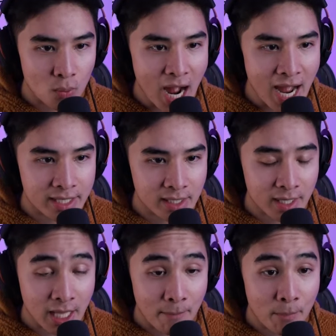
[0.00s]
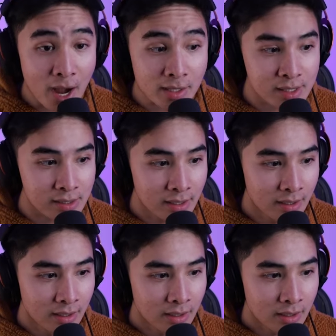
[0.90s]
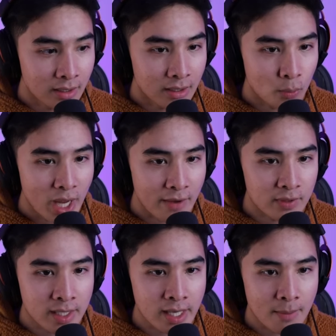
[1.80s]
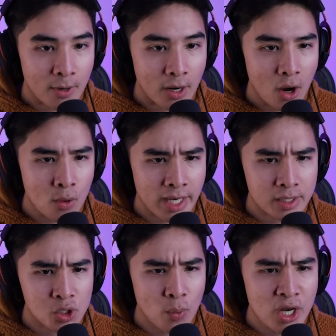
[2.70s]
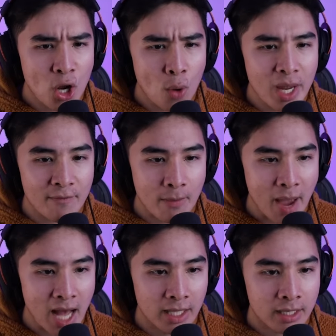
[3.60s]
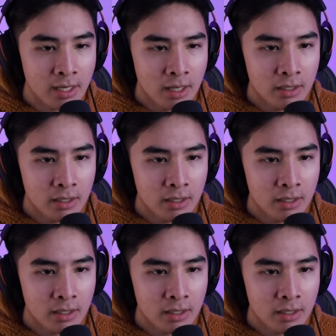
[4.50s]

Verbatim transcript: All right, got that box. We have the camera. Okay, so we know we have a Malik.